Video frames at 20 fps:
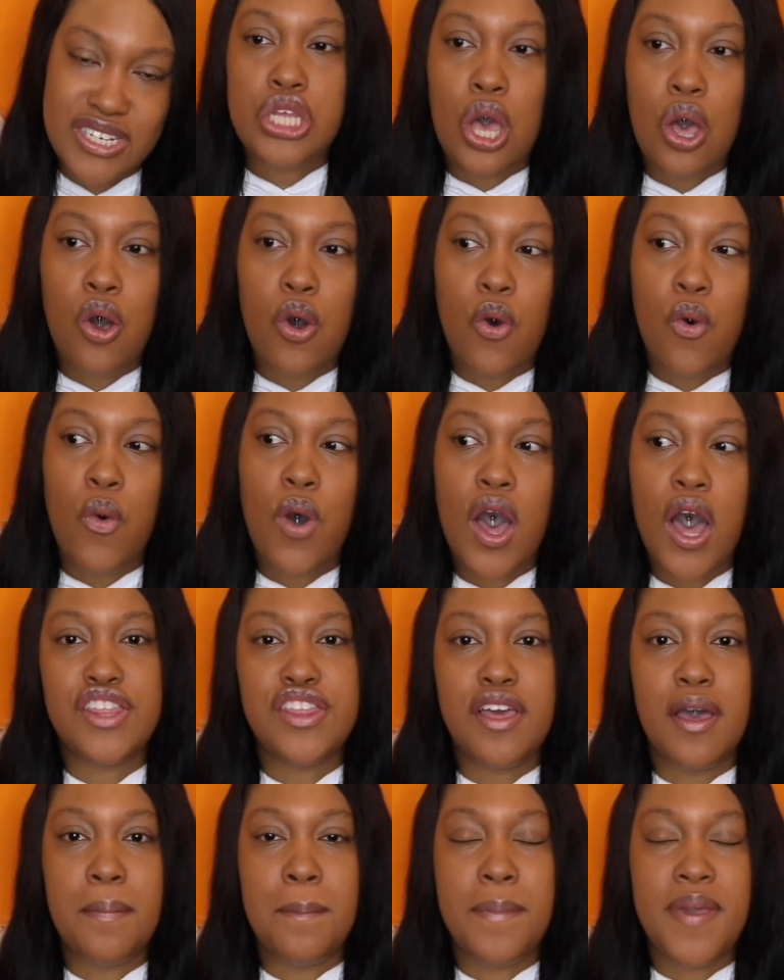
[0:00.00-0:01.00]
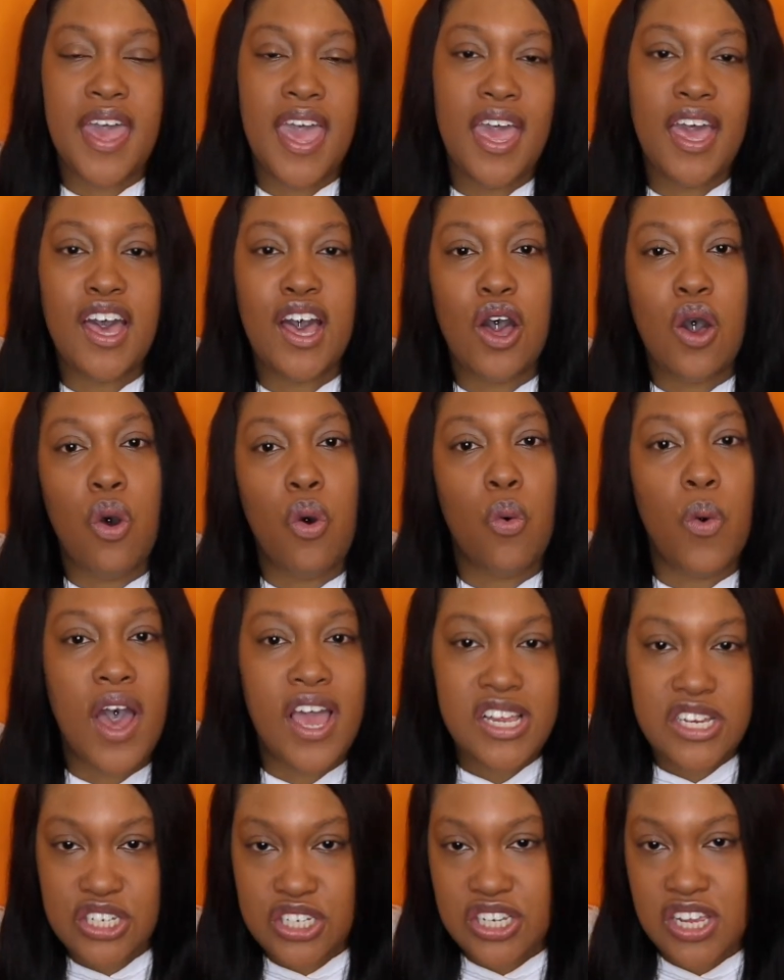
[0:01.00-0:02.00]
So the big
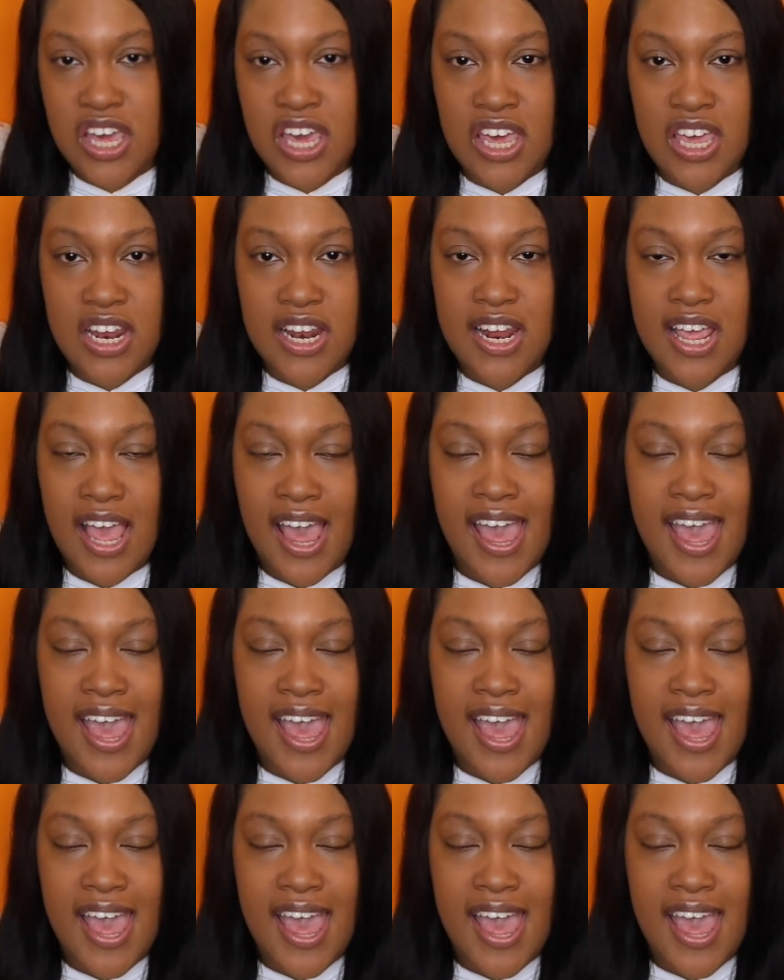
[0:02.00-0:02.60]
question,